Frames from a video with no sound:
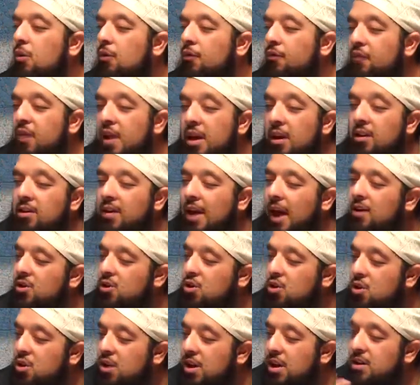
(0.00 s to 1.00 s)
they will feel
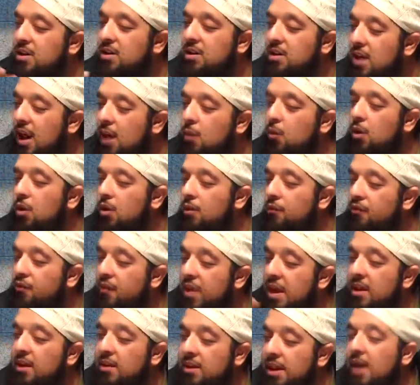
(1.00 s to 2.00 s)
that good, in, they will
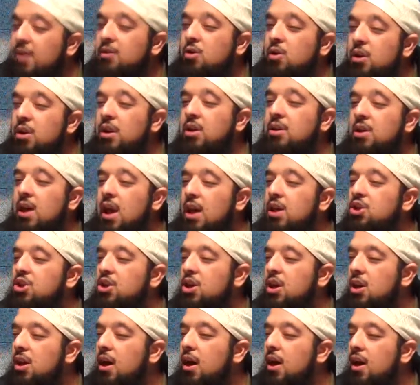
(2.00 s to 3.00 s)
feel that good
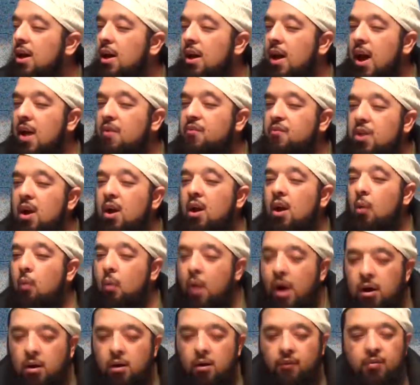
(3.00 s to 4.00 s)
intention. If they're
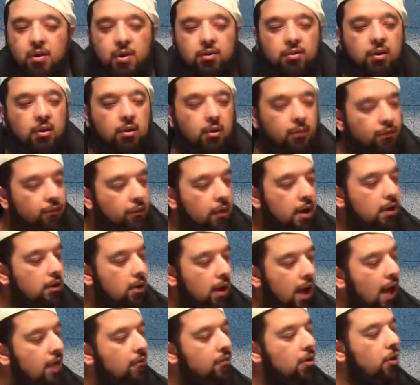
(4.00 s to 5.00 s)
aware of this, it'll,
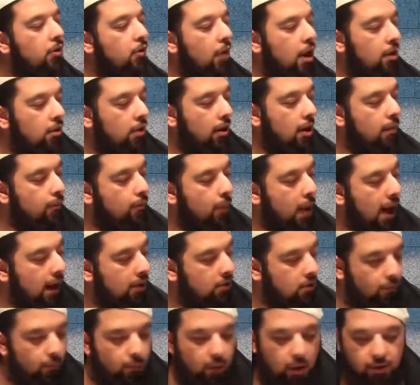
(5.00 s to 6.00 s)
it'll have a greater
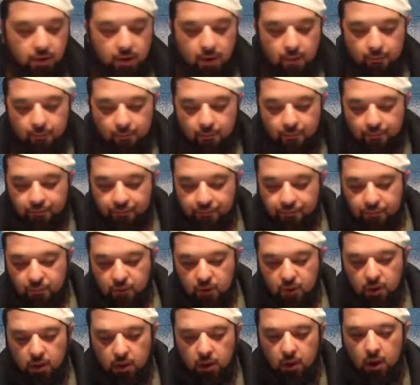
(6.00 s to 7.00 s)
impact upon them.
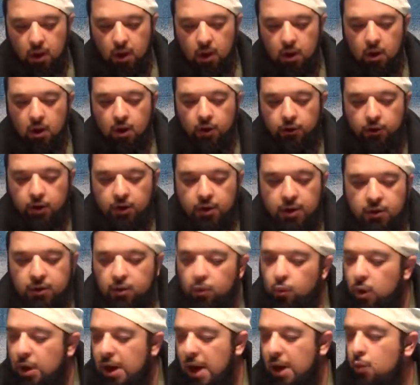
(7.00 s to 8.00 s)
So
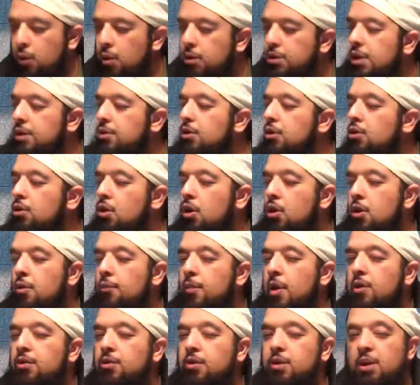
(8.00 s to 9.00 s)
this is what I wanted to talk
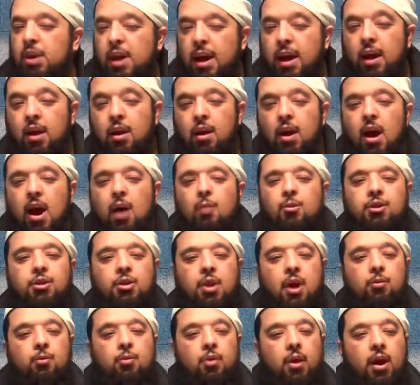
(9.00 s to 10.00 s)
about today. How much
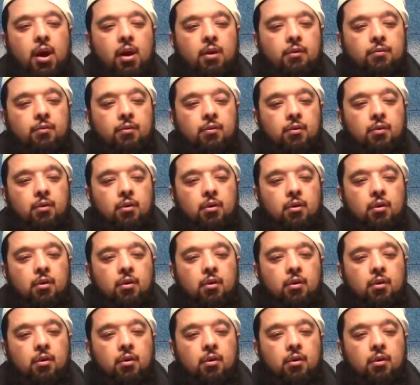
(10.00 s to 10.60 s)
time do I have?